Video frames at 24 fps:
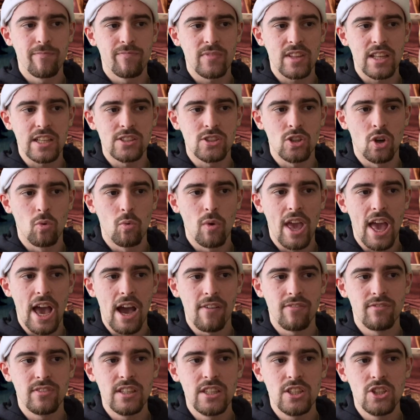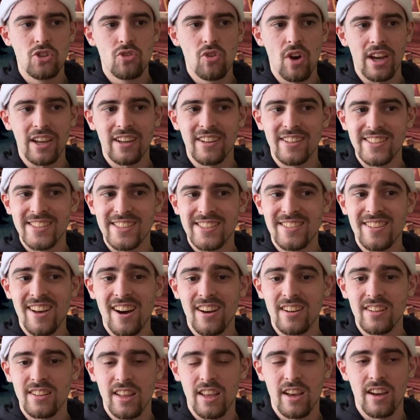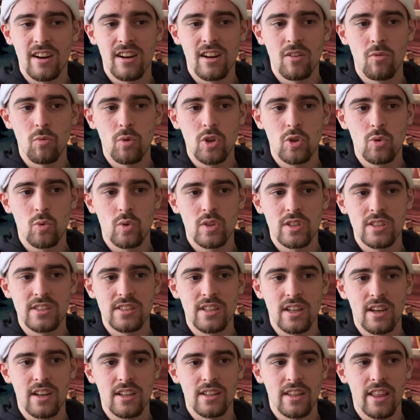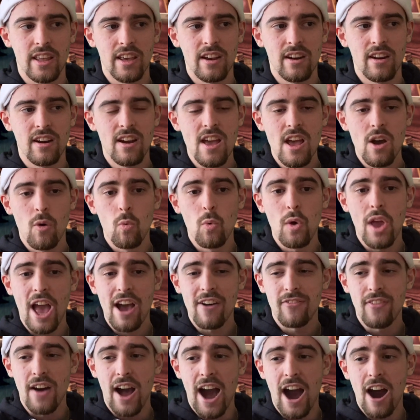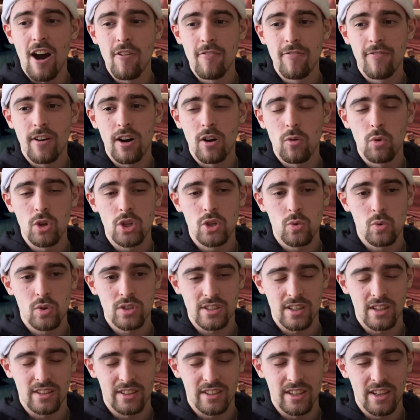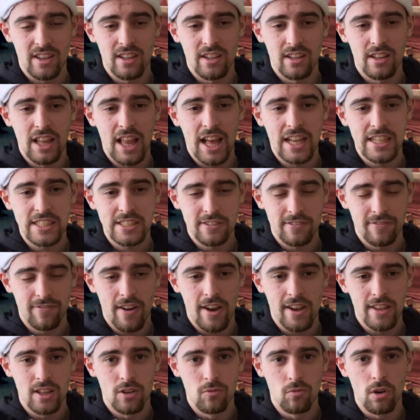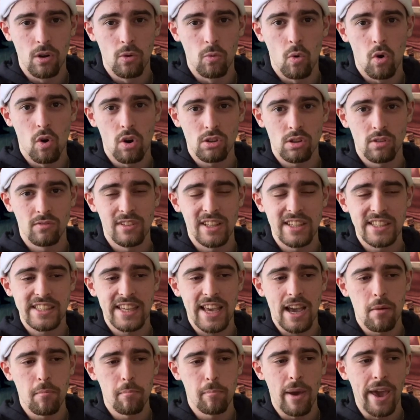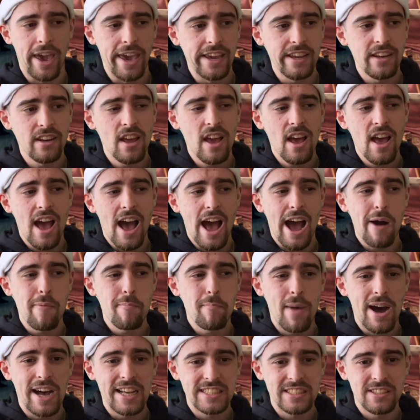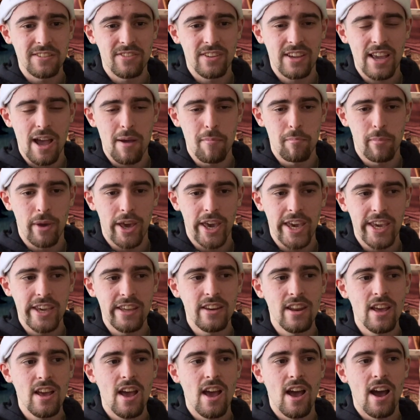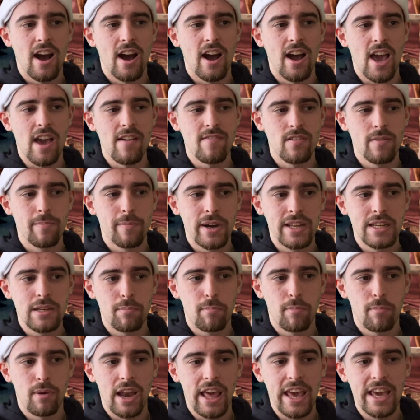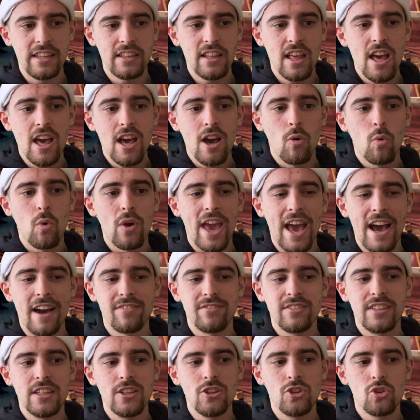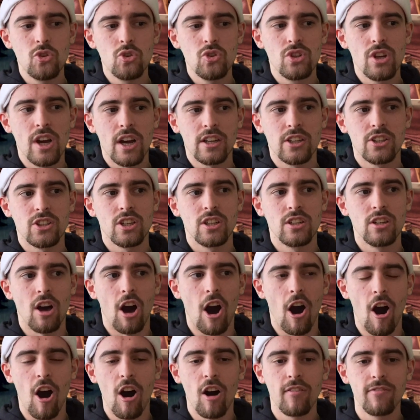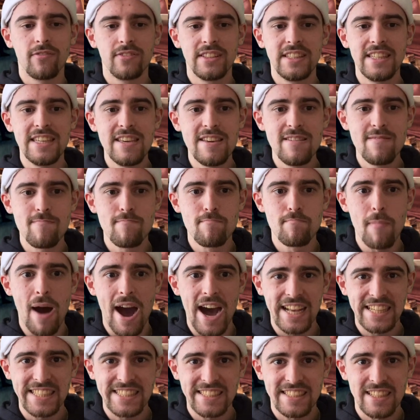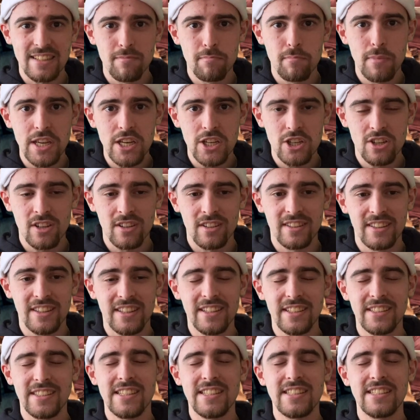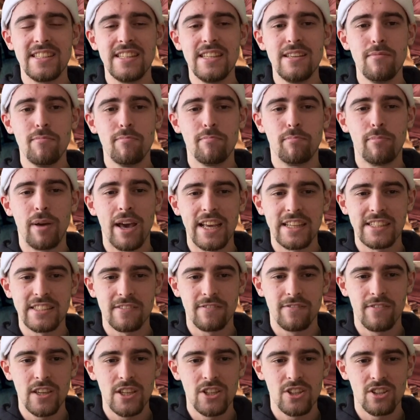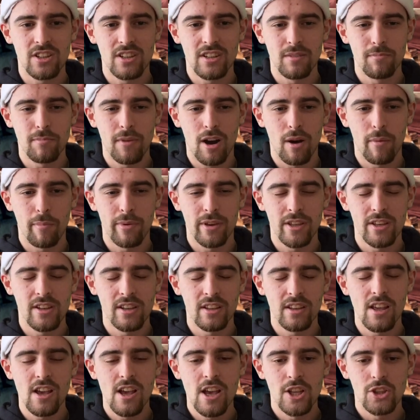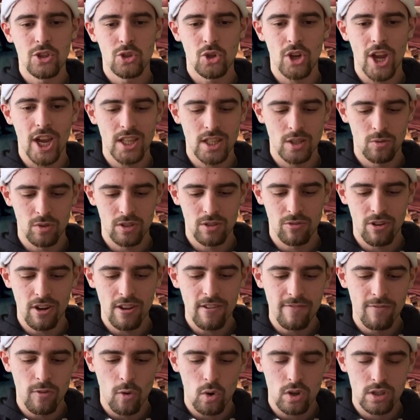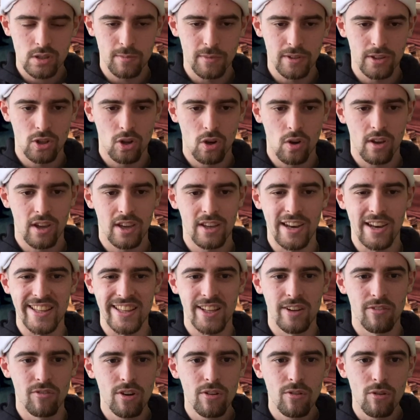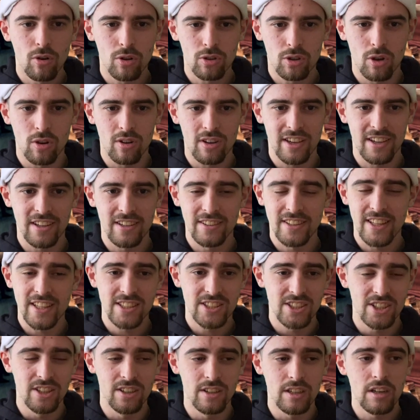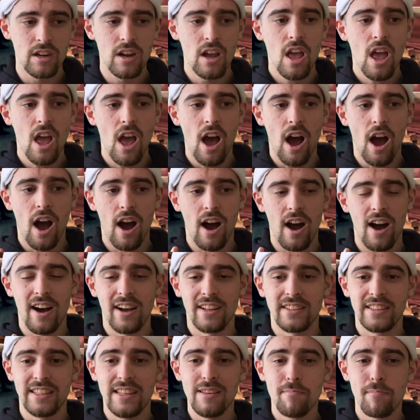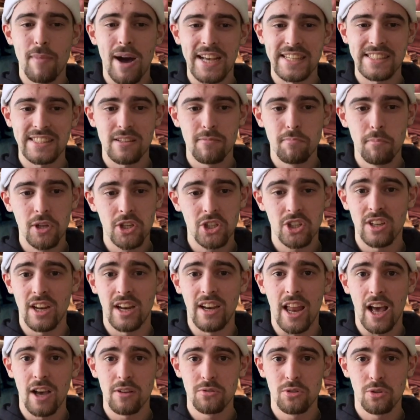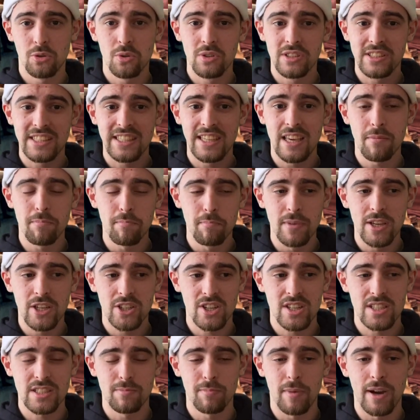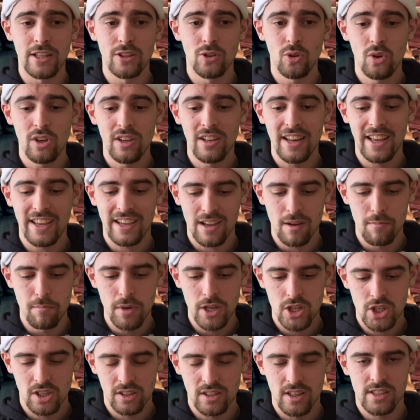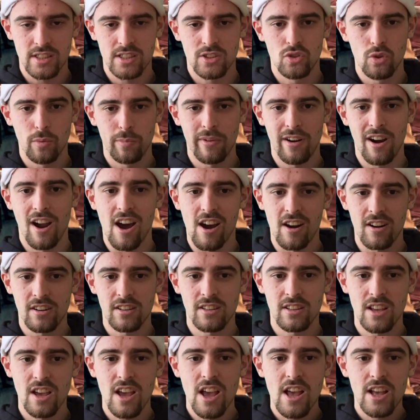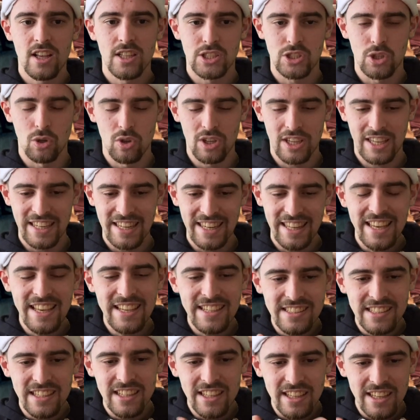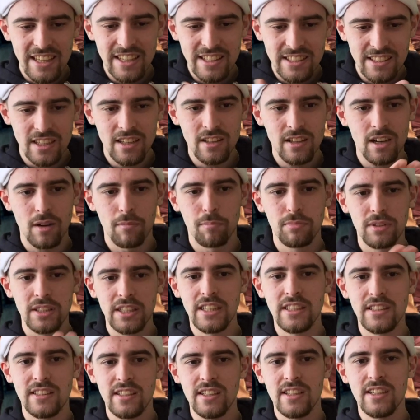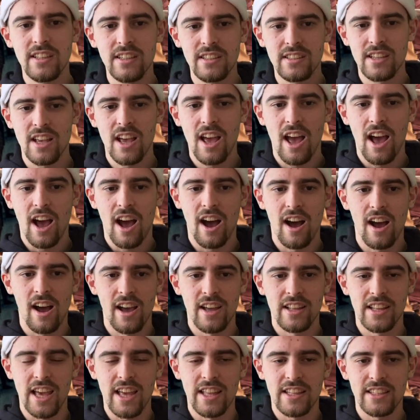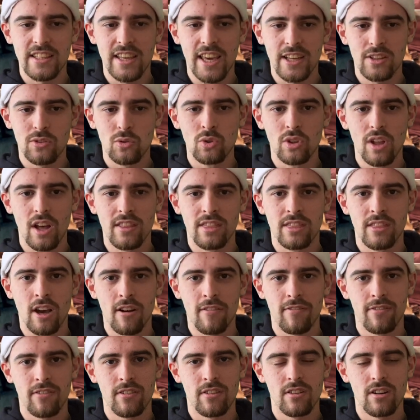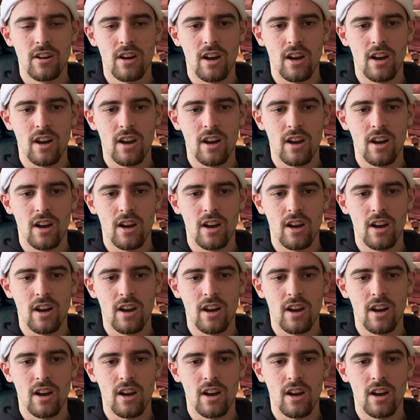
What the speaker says: So we have the Dragon's Tongue there, which was there. We have Alpha, which was the last final reward of this campaign. A massive campaign, everybody played. We have the introduction of the Master Mission. This is the best feature in my opinion, together with the reinforcement token reroll token this year. The Master Mission allows you to skip missions by doing like a mission that's super hard, so you can easily complete these and get to the tougher